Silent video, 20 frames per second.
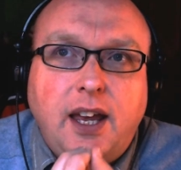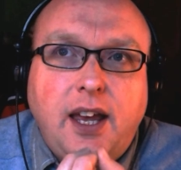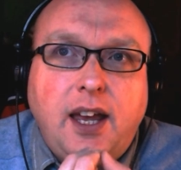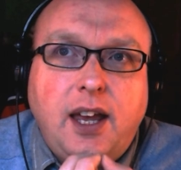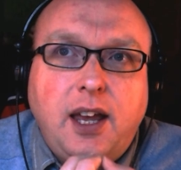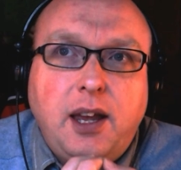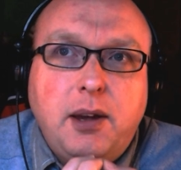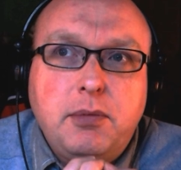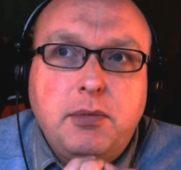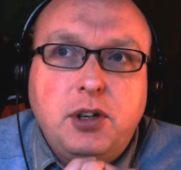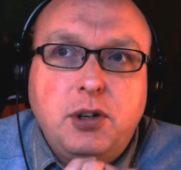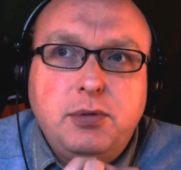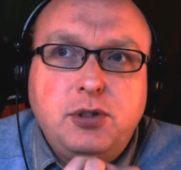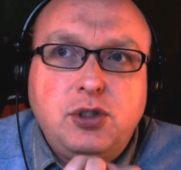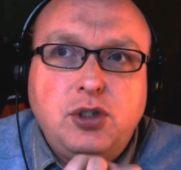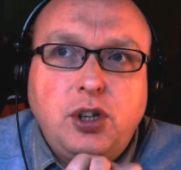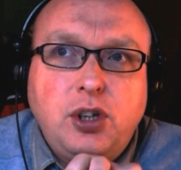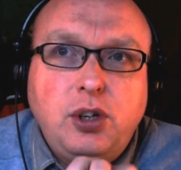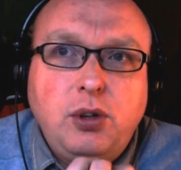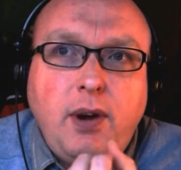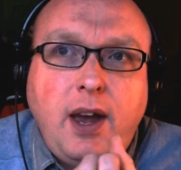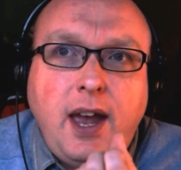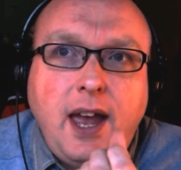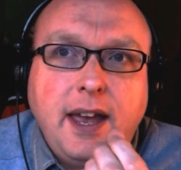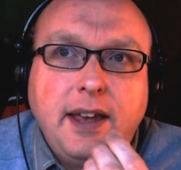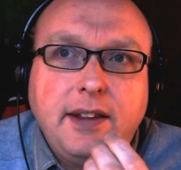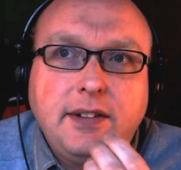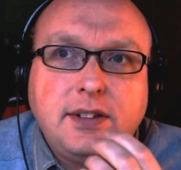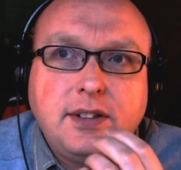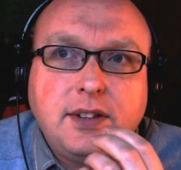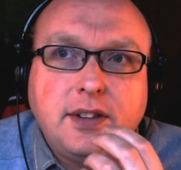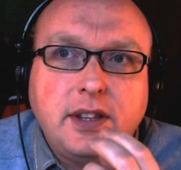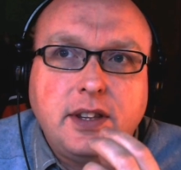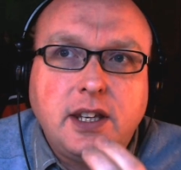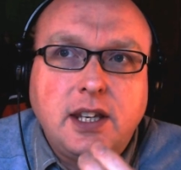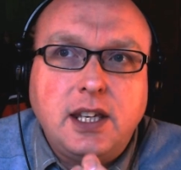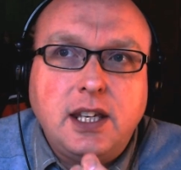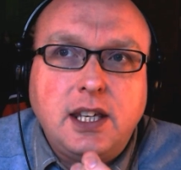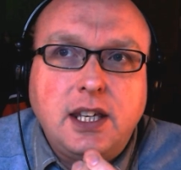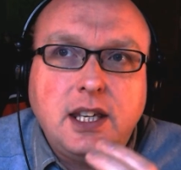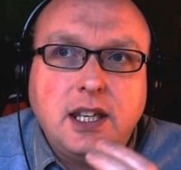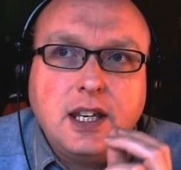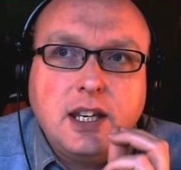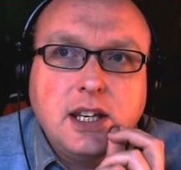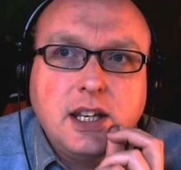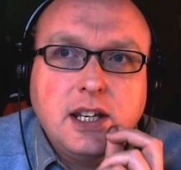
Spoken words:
Number two had the.